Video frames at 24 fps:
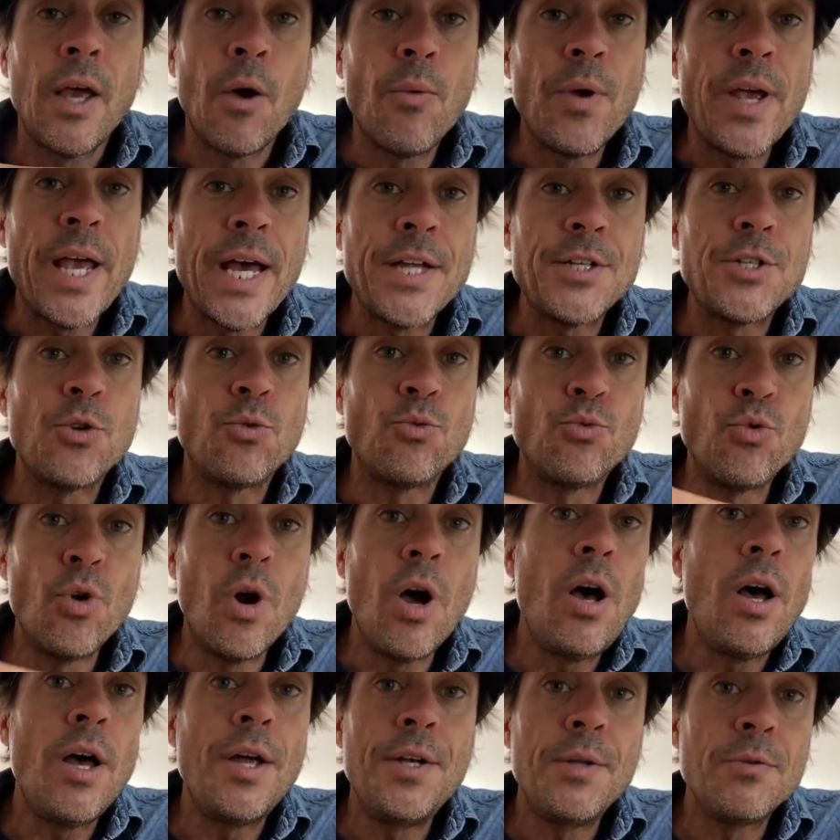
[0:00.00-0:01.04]
And we had to
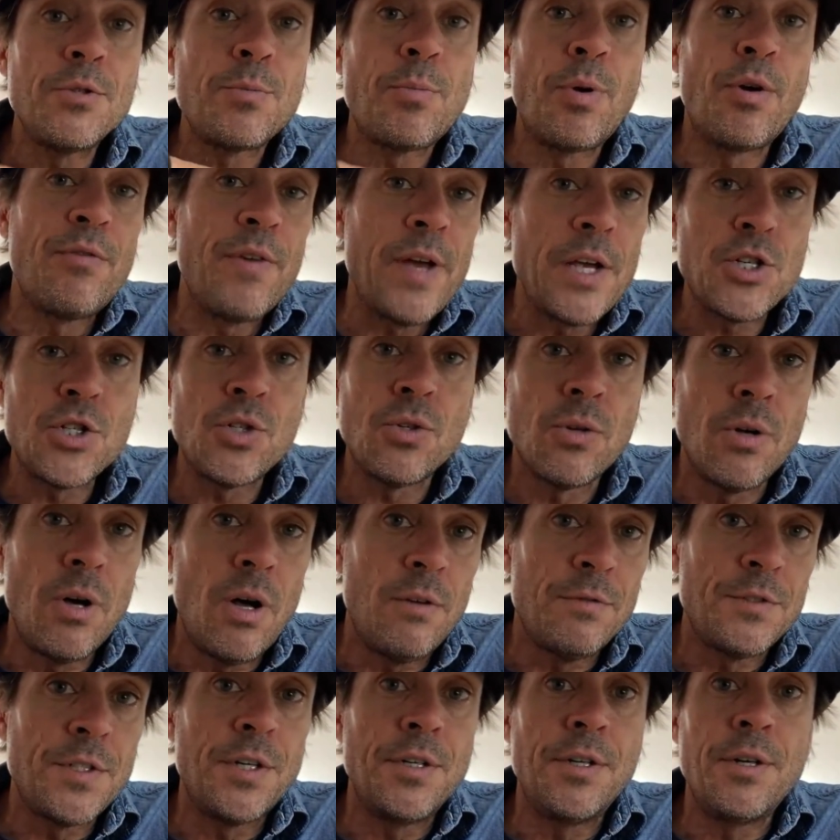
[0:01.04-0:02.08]
run his professional
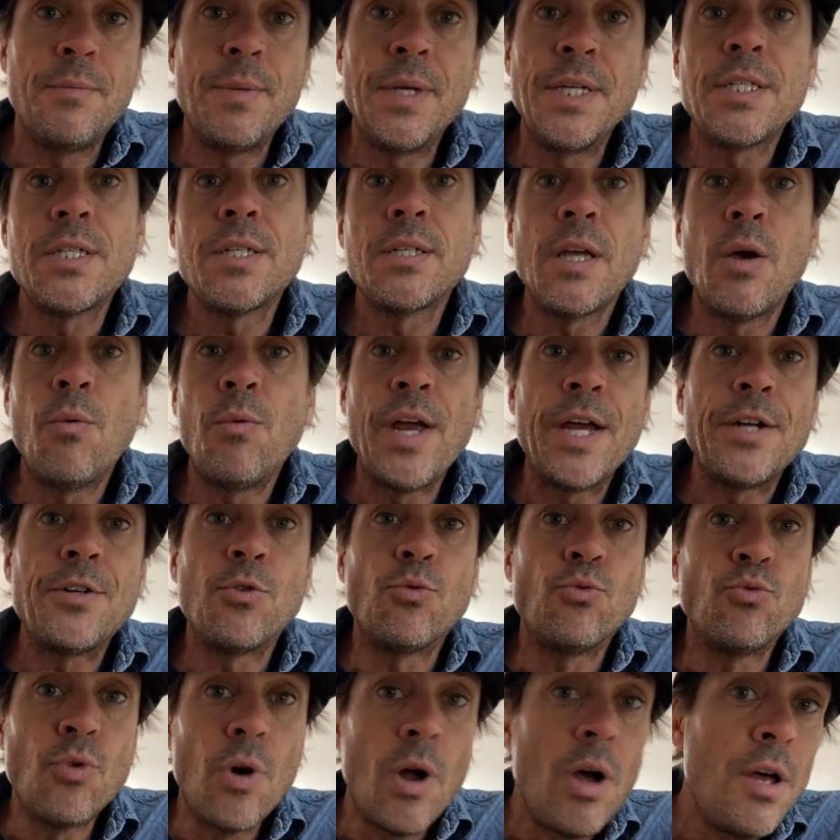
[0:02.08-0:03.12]
golf tournaments. And we had to
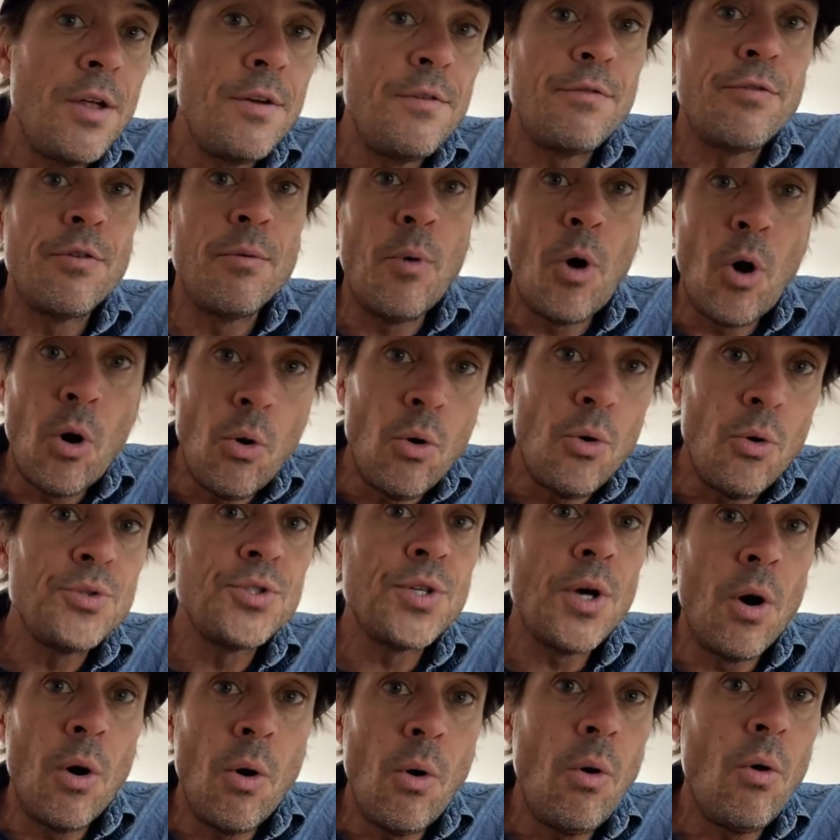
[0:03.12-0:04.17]
run from hole
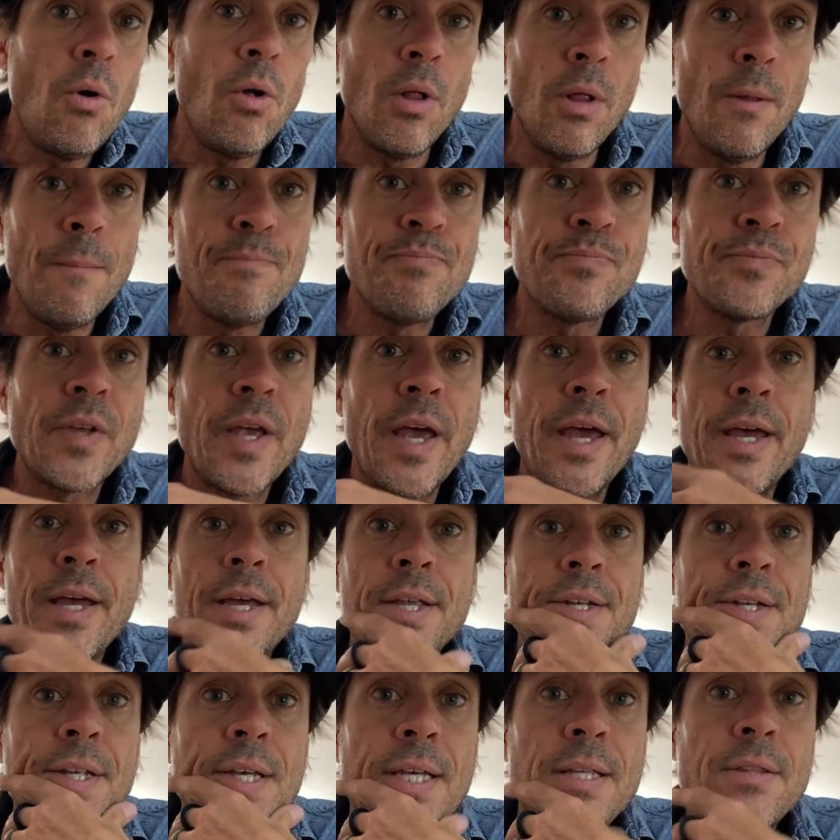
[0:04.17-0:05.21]
to hole.
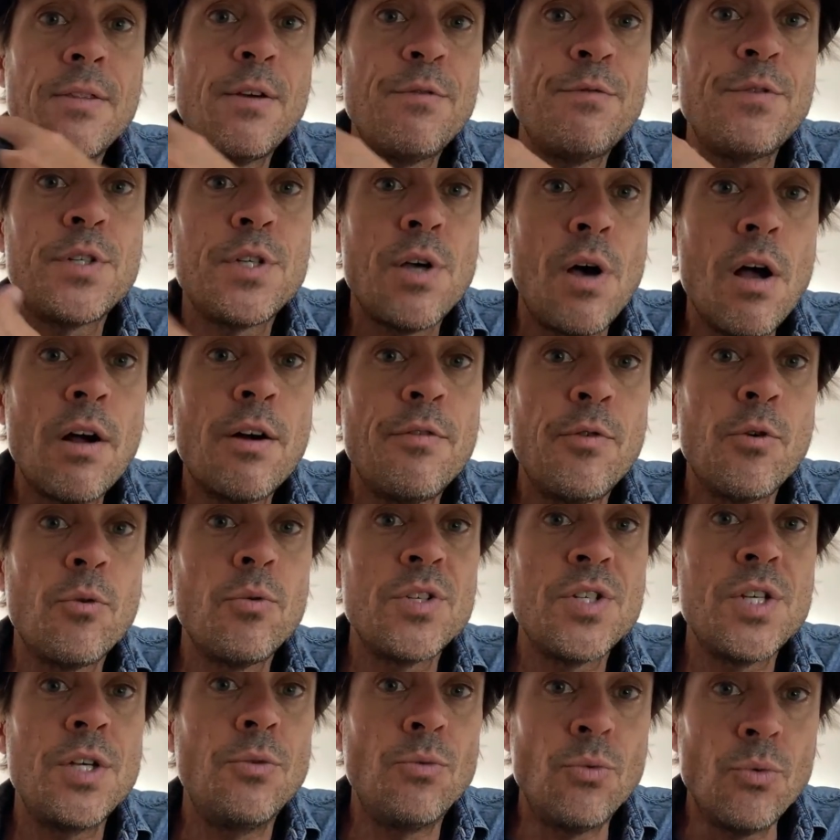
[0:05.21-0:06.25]
And the photographer
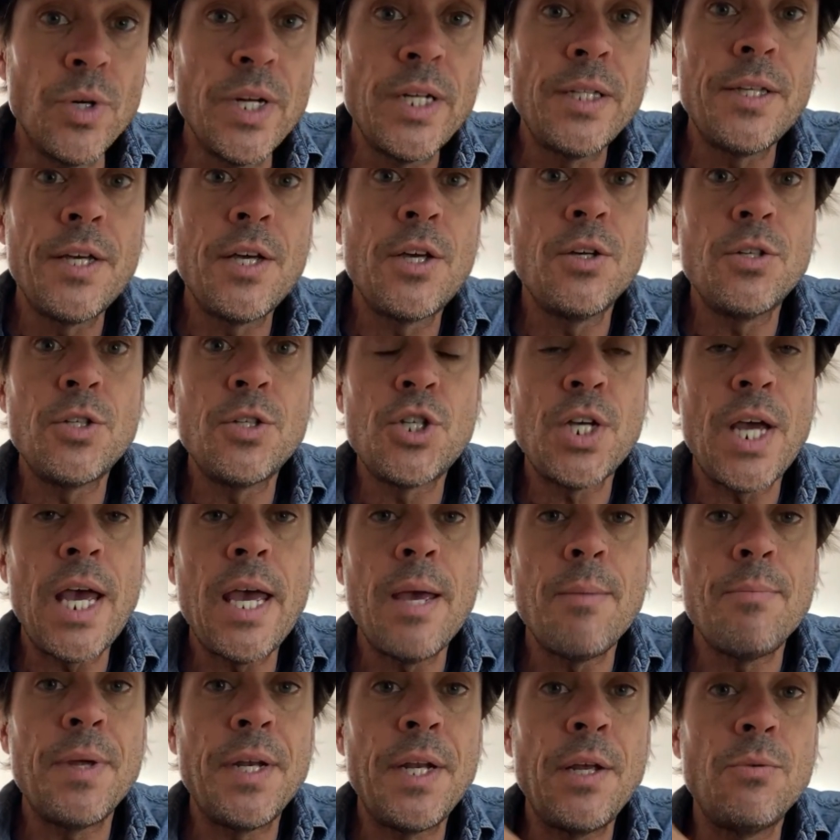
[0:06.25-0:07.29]
was in really good
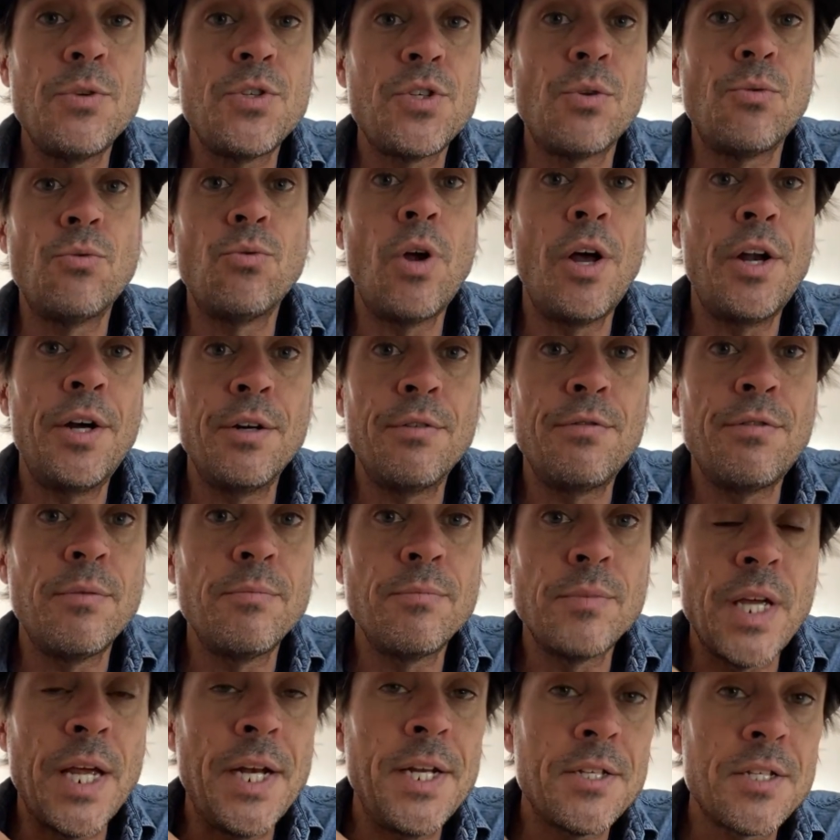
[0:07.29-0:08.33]
shape. And he was a runner
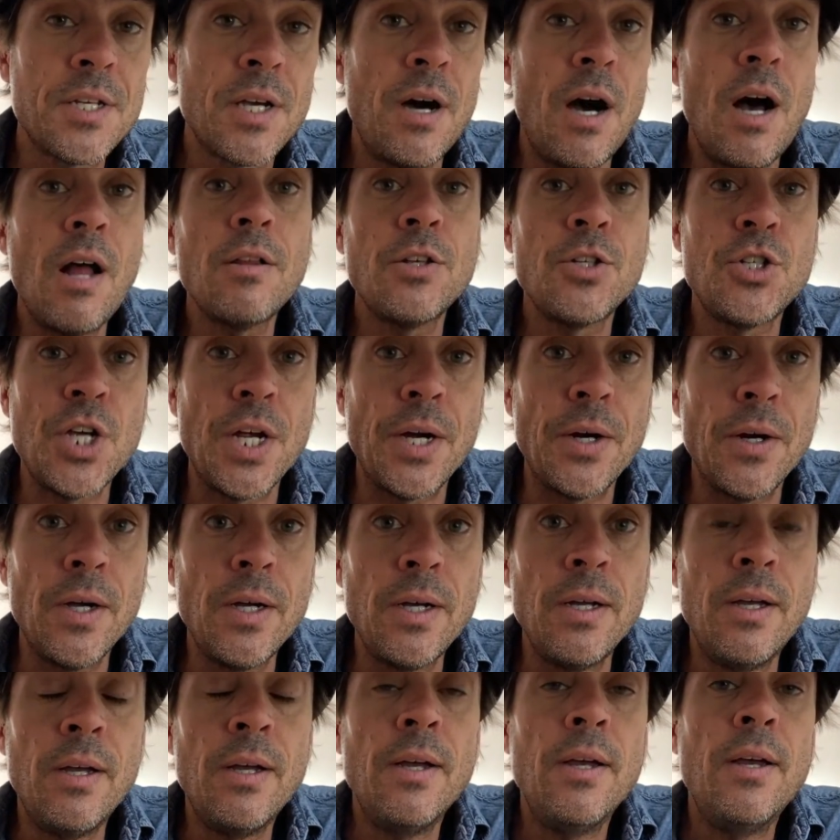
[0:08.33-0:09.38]
in his college
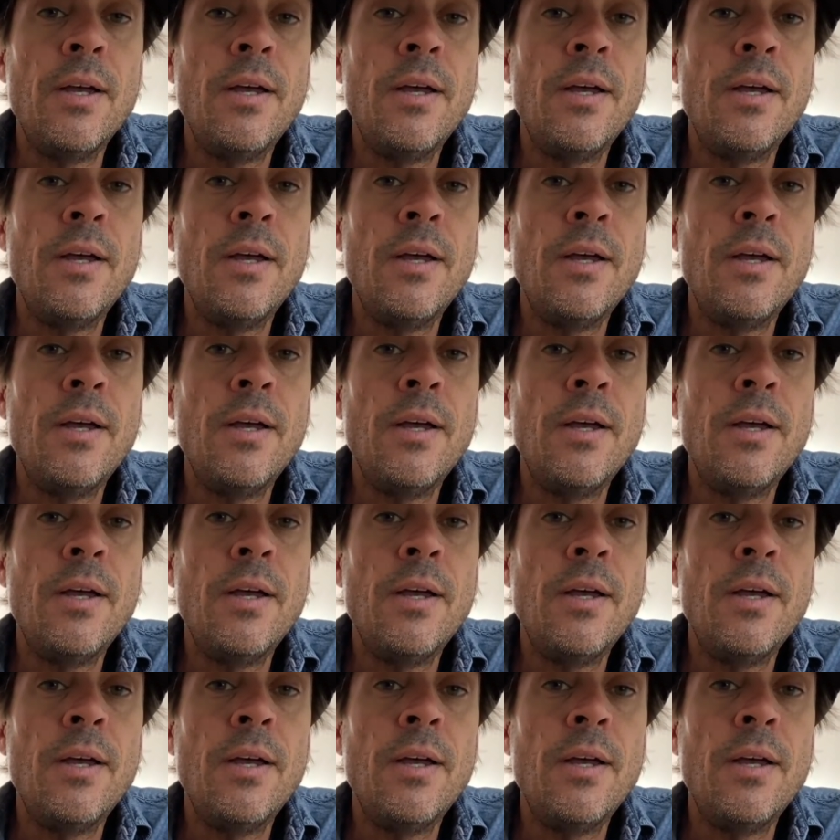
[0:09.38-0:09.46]
era.